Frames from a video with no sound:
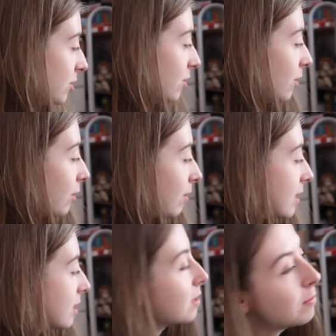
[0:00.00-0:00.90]
She's not
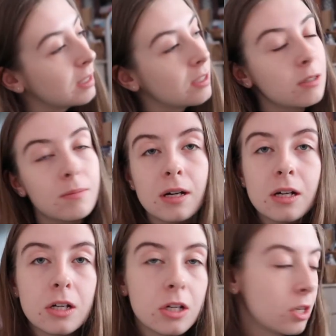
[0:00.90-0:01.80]
harassed me too
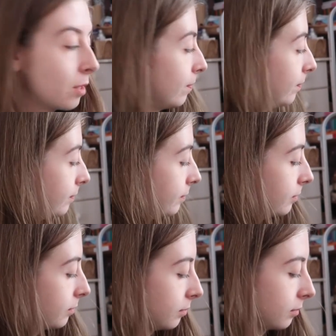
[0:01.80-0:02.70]
much.
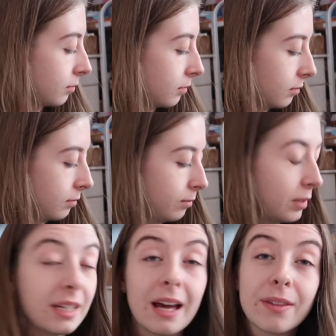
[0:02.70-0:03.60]

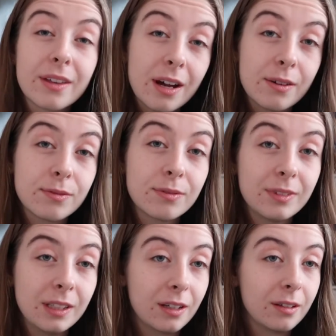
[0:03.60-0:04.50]
But now that I've,
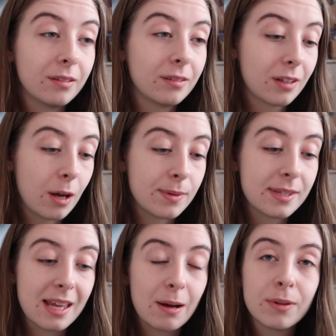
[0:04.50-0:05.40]
you know, come and
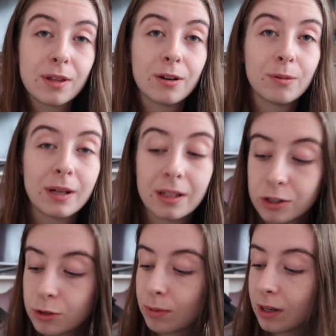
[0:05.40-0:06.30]
sat with her on my
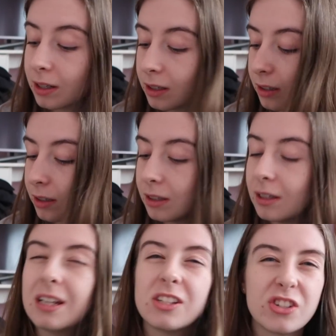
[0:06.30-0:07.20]
lunch break,
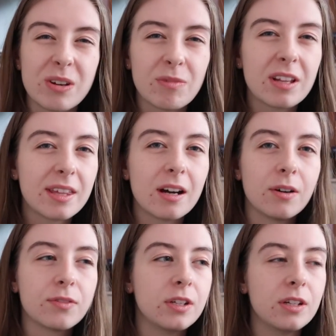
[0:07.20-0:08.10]
it's generally the
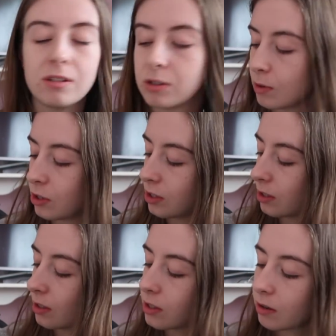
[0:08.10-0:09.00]
afternoon is when she
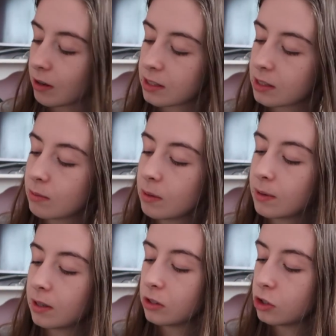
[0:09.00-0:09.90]
starts harassing me
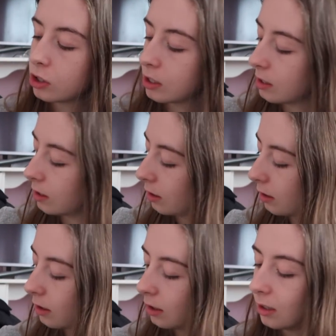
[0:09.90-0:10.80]
because she
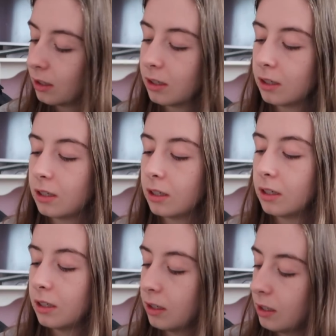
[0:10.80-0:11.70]

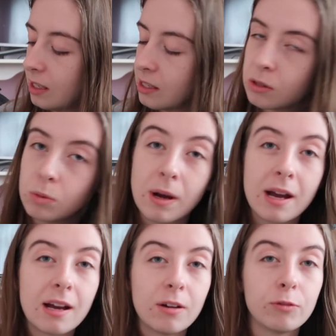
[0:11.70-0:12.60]
is
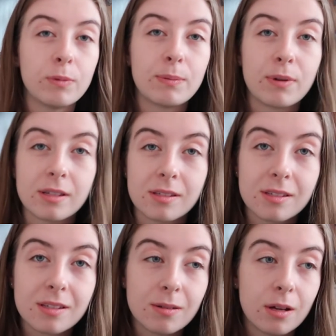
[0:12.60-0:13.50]
aware of my
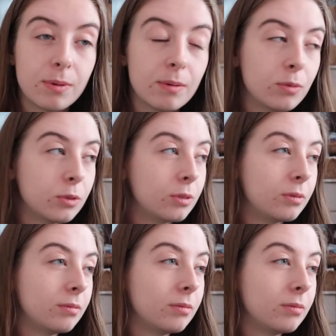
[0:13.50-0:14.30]
presence a bit more.